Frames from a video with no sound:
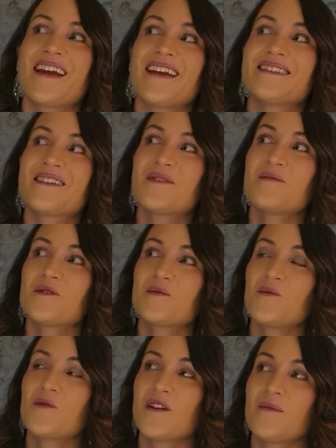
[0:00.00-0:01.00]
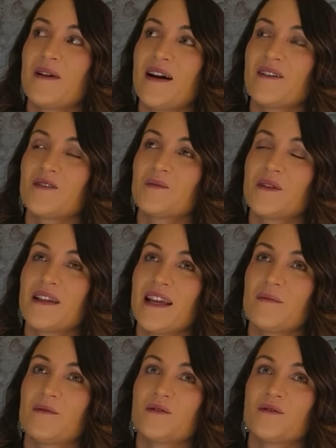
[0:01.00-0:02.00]
So it was more about being
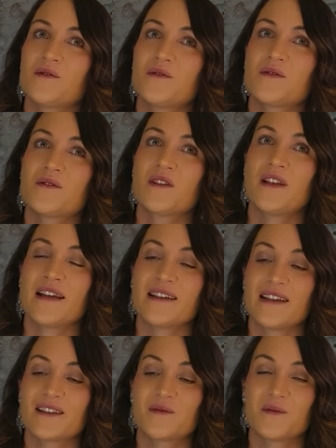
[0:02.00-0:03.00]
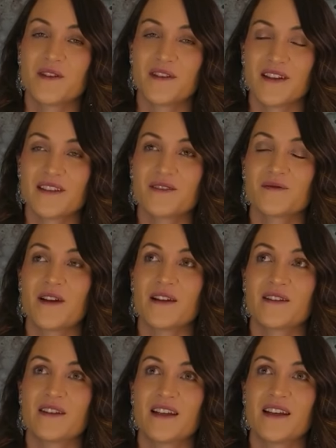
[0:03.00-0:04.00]
able to collect experience
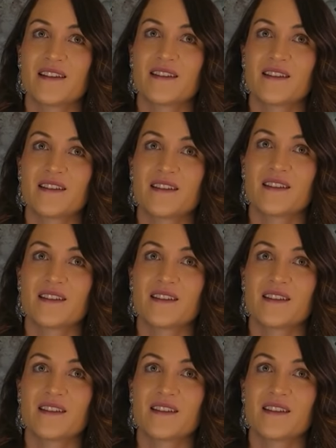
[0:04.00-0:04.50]
rather than,